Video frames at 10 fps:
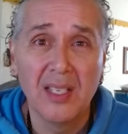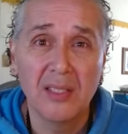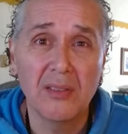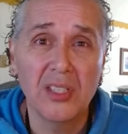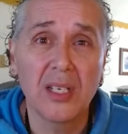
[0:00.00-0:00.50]

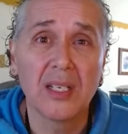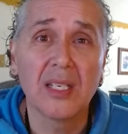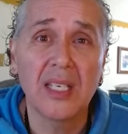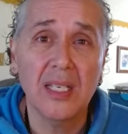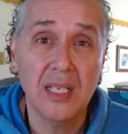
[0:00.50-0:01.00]
to start
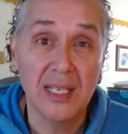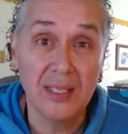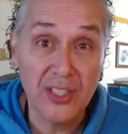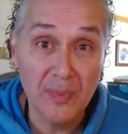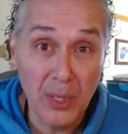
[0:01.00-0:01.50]
getting
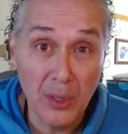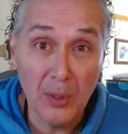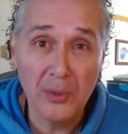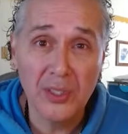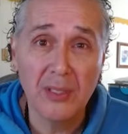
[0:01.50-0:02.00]

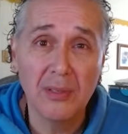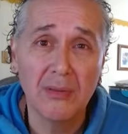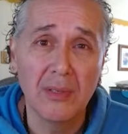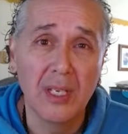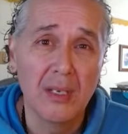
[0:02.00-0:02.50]
exposed
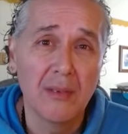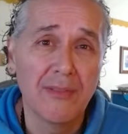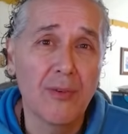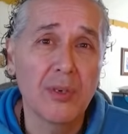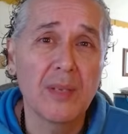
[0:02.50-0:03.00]
to
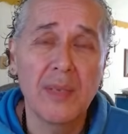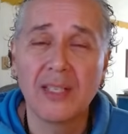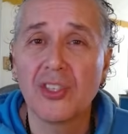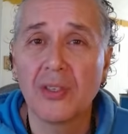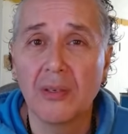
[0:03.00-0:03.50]

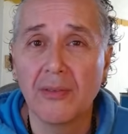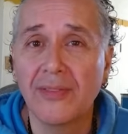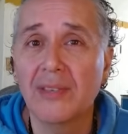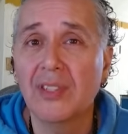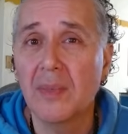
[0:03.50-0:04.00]
four-dimensional,
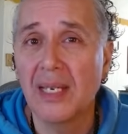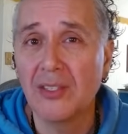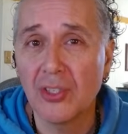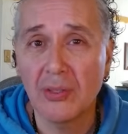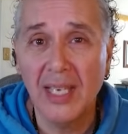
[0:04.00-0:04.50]

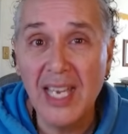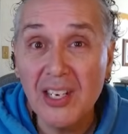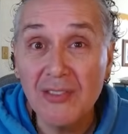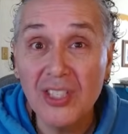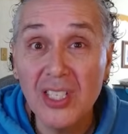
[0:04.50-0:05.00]
fifth-dimensional
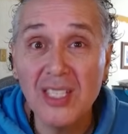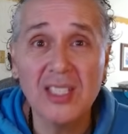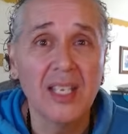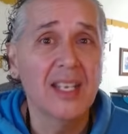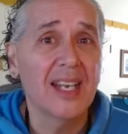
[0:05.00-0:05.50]
energies.
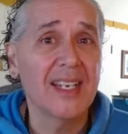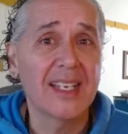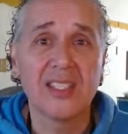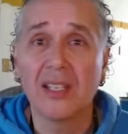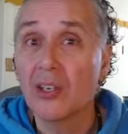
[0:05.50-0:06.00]
And I
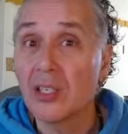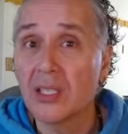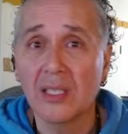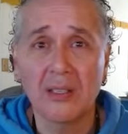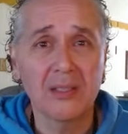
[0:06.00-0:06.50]
said, look,
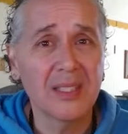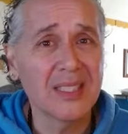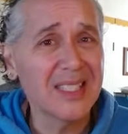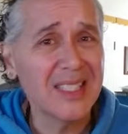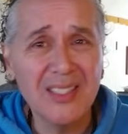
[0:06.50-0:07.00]

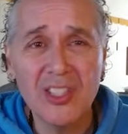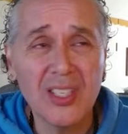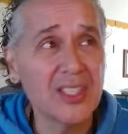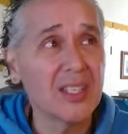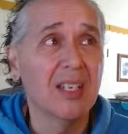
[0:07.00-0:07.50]
this isn't
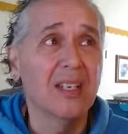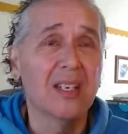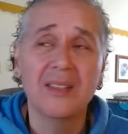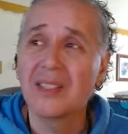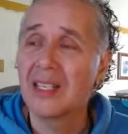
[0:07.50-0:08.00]
just,
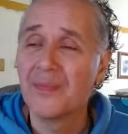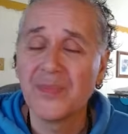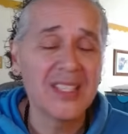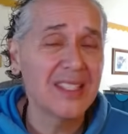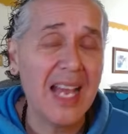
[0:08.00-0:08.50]

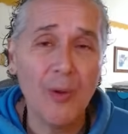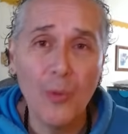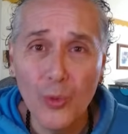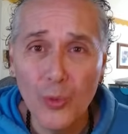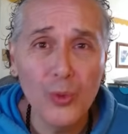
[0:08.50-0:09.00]
it's not
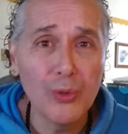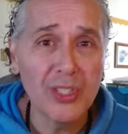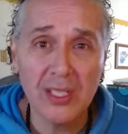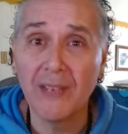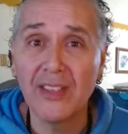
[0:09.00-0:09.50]
woo-woo
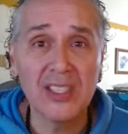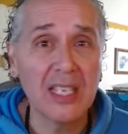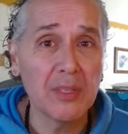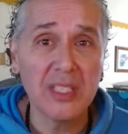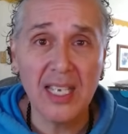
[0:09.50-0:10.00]
stuff, as they
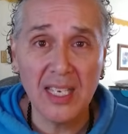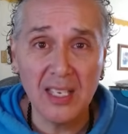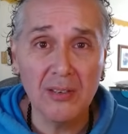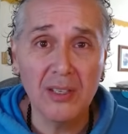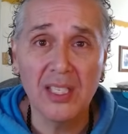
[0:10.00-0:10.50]
would say
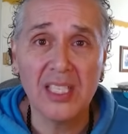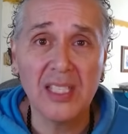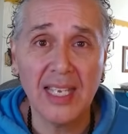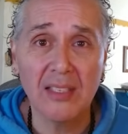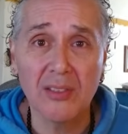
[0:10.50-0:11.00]
here in the
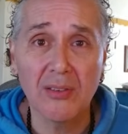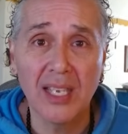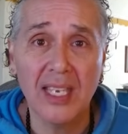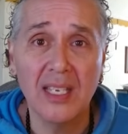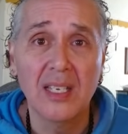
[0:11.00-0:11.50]
States,
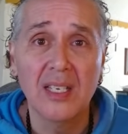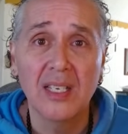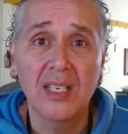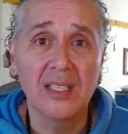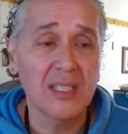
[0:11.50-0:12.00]
okay?
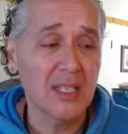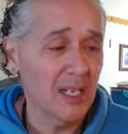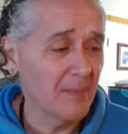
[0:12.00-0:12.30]
It's